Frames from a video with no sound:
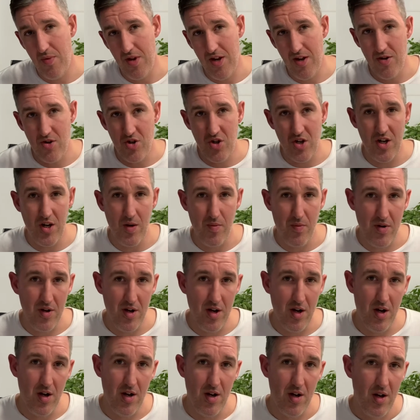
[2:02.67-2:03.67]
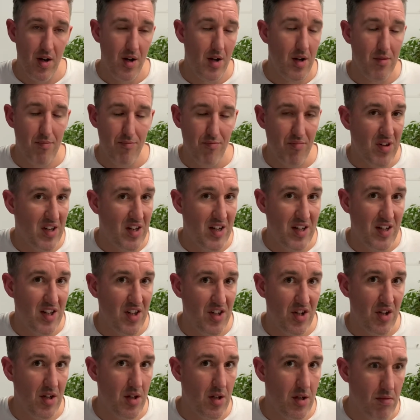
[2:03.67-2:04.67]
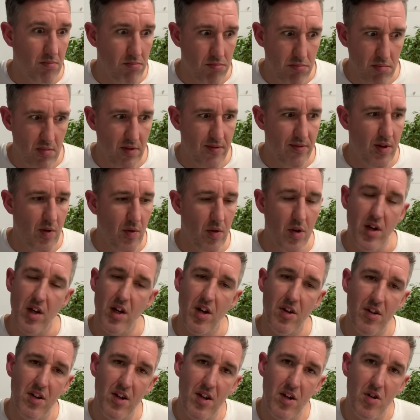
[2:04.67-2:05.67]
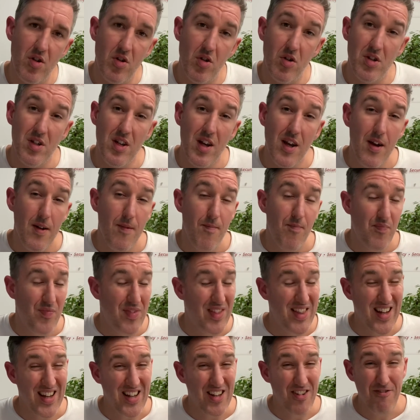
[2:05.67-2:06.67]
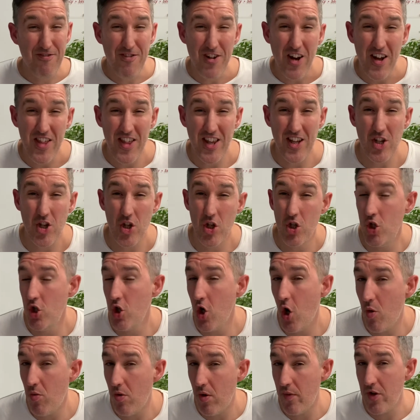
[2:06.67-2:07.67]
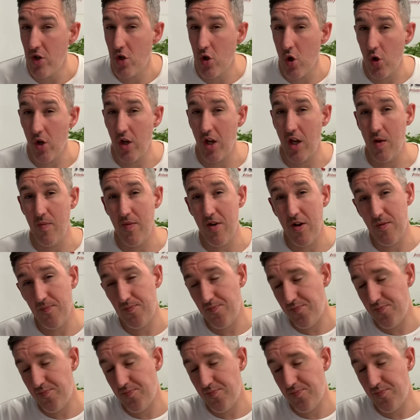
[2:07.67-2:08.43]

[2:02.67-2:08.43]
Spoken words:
GDPR practitioner, if you want to go and do that course, that's fine. That's not what we're talking about.